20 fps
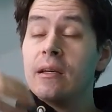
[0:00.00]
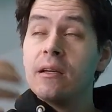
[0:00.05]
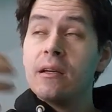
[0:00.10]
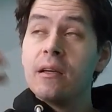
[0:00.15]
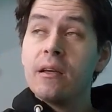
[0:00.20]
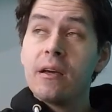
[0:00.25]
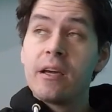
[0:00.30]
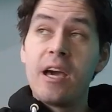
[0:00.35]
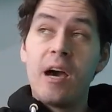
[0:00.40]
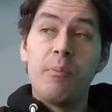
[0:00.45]

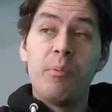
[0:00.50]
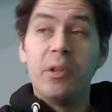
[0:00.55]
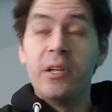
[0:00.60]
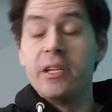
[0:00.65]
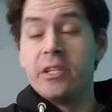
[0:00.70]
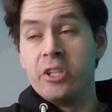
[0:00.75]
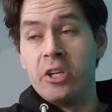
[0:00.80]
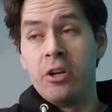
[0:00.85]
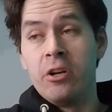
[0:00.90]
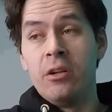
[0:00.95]
Couple
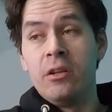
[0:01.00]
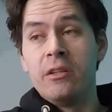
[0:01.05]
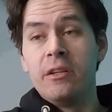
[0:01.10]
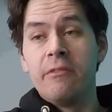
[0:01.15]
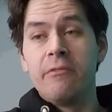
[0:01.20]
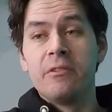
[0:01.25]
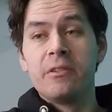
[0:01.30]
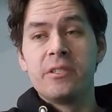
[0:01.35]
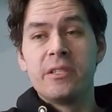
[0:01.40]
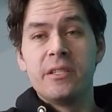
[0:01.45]
internal
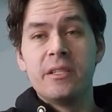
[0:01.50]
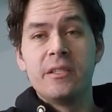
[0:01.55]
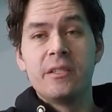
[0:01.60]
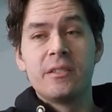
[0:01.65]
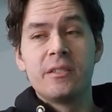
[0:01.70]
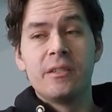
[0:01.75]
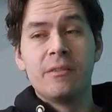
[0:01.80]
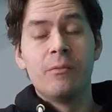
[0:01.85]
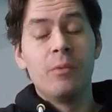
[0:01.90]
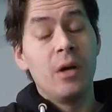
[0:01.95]
differences.
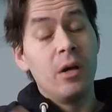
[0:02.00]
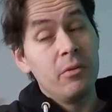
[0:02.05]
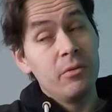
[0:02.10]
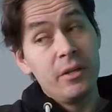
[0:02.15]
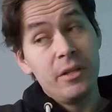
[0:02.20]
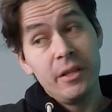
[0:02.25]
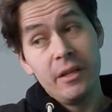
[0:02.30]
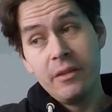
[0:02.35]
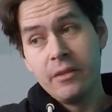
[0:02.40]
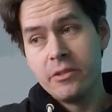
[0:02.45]
Well,
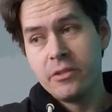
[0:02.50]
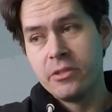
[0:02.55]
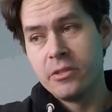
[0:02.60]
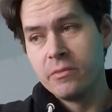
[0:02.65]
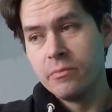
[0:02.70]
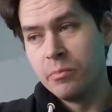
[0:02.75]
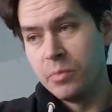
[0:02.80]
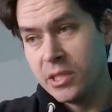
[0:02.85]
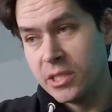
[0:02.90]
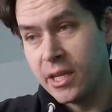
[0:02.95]
really,
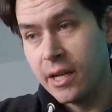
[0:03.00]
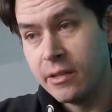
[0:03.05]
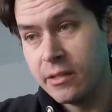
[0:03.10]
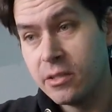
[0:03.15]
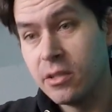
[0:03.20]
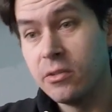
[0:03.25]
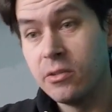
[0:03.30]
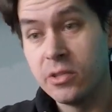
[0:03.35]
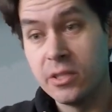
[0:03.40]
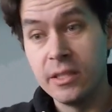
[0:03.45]
besides
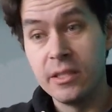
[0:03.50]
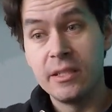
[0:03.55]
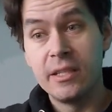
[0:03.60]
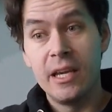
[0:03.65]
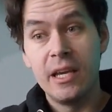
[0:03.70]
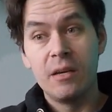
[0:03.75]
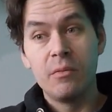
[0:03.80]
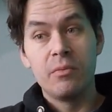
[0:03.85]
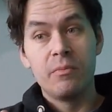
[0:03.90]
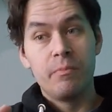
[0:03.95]
those intake
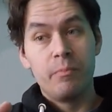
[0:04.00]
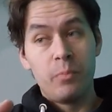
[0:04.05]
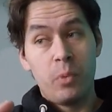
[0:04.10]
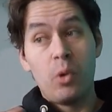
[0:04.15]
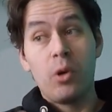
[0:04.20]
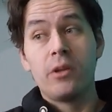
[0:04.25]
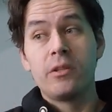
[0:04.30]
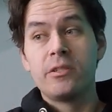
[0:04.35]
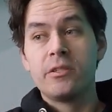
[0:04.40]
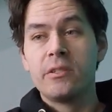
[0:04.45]

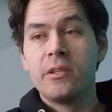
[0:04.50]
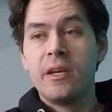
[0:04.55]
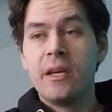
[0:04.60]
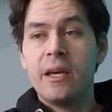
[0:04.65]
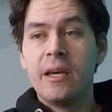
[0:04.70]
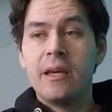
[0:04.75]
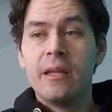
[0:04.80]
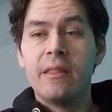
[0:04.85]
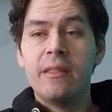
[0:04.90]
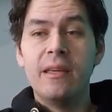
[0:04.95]
ports,
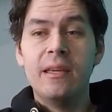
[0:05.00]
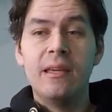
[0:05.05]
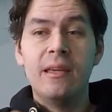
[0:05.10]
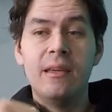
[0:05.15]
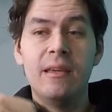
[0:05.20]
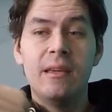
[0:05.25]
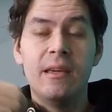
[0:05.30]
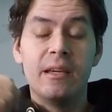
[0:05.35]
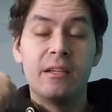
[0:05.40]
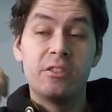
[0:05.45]

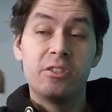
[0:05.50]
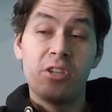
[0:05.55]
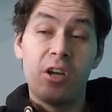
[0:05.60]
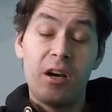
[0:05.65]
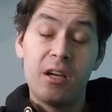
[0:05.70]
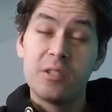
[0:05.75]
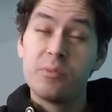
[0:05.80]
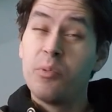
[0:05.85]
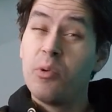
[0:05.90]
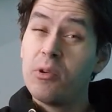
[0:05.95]
the
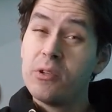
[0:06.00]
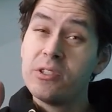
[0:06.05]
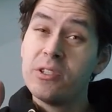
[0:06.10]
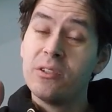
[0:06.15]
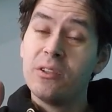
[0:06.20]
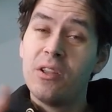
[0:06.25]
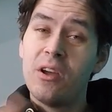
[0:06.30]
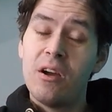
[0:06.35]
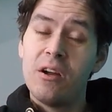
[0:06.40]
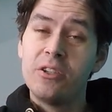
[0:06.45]
exhaust ports are
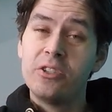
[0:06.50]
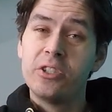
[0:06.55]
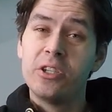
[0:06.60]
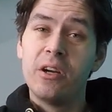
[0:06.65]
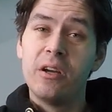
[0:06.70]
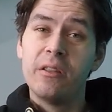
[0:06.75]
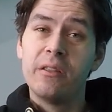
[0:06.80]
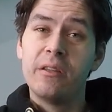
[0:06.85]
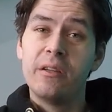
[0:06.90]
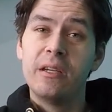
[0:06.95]
larger
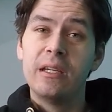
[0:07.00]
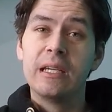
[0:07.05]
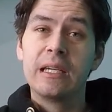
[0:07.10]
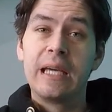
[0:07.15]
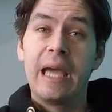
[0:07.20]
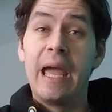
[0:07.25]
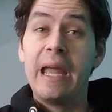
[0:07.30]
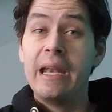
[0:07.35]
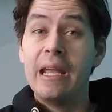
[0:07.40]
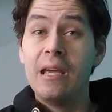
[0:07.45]
on the
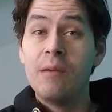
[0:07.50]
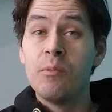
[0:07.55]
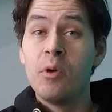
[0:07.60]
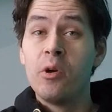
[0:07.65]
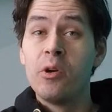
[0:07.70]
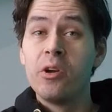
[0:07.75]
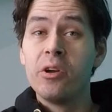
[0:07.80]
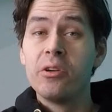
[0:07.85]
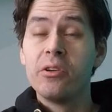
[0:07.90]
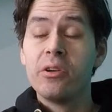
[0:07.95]
NA
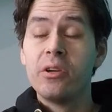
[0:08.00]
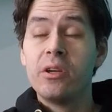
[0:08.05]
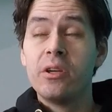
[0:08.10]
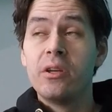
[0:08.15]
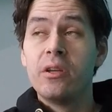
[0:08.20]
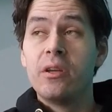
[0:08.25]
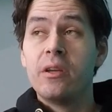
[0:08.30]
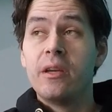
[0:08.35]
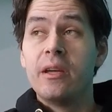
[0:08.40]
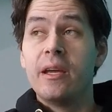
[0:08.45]
motor,
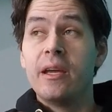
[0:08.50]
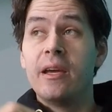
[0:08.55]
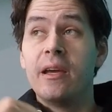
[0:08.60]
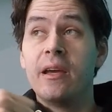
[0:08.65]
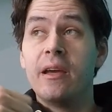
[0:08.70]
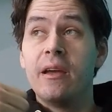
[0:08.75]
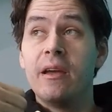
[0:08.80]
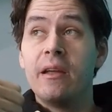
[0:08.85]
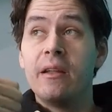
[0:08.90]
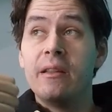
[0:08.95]

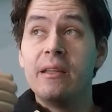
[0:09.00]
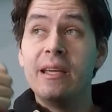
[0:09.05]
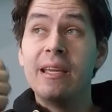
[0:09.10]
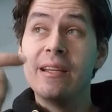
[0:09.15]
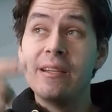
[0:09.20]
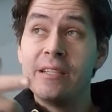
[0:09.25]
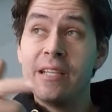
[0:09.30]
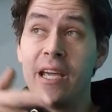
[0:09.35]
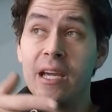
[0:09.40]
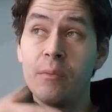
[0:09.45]
and the
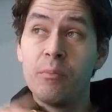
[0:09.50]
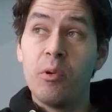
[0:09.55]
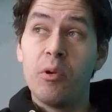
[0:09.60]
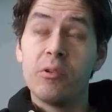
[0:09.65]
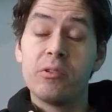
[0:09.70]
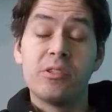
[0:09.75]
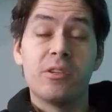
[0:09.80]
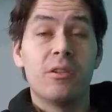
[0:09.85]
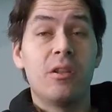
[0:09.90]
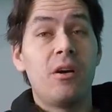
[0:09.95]
intake ports
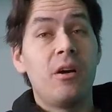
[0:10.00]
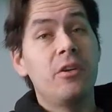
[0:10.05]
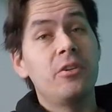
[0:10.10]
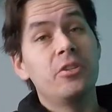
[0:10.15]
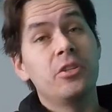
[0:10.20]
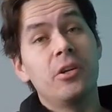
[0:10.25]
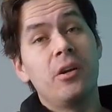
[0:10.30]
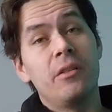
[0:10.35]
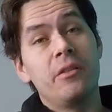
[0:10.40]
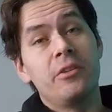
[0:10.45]
are larger
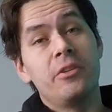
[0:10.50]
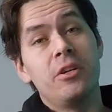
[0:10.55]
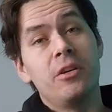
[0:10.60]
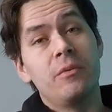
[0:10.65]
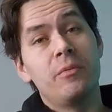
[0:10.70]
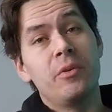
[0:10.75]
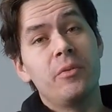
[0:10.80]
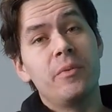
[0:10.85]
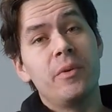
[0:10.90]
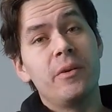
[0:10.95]
on the
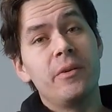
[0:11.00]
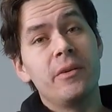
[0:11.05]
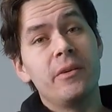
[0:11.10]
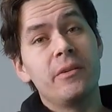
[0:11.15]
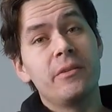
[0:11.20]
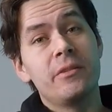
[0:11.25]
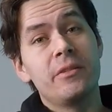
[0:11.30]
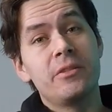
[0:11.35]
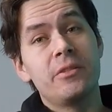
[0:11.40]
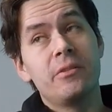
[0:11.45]
turbo motor.
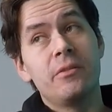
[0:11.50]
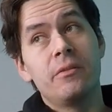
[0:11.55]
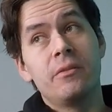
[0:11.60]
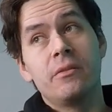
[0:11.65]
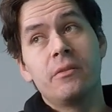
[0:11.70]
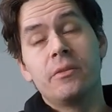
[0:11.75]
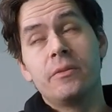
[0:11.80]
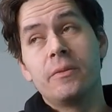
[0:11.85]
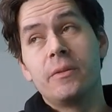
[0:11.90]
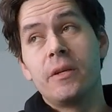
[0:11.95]

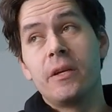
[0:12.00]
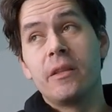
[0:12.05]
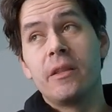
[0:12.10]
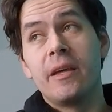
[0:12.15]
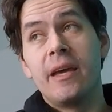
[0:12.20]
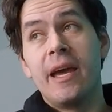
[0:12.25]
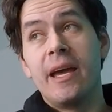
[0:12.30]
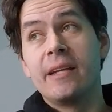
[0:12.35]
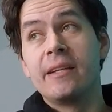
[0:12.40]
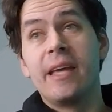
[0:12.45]
So the
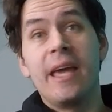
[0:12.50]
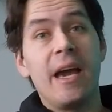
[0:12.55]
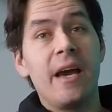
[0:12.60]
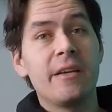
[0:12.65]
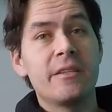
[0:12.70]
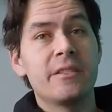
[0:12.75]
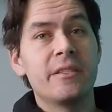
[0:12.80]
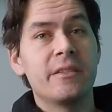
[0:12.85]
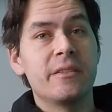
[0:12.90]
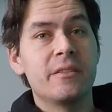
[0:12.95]
head
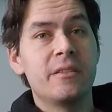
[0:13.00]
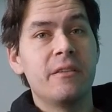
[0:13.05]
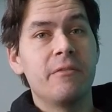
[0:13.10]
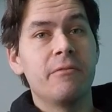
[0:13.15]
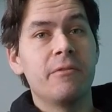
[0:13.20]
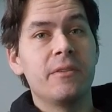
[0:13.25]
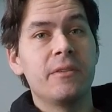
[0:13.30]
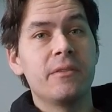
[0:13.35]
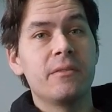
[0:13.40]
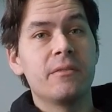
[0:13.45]
casting's
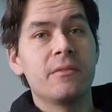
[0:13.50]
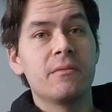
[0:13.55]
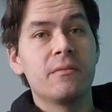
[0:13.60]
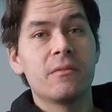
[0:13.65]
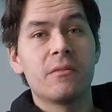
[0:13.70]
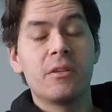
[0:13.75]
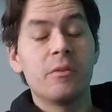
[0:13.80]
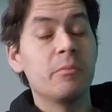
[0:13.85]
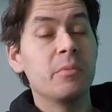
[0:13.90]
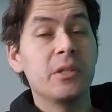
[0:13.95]
different
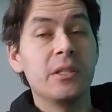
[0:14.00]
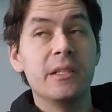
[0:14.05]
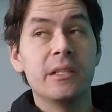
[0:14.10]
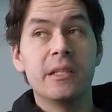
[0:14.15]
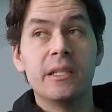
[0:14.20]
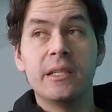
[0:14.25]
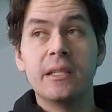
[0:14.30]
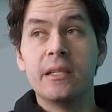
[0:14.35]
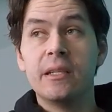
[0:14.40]
completely.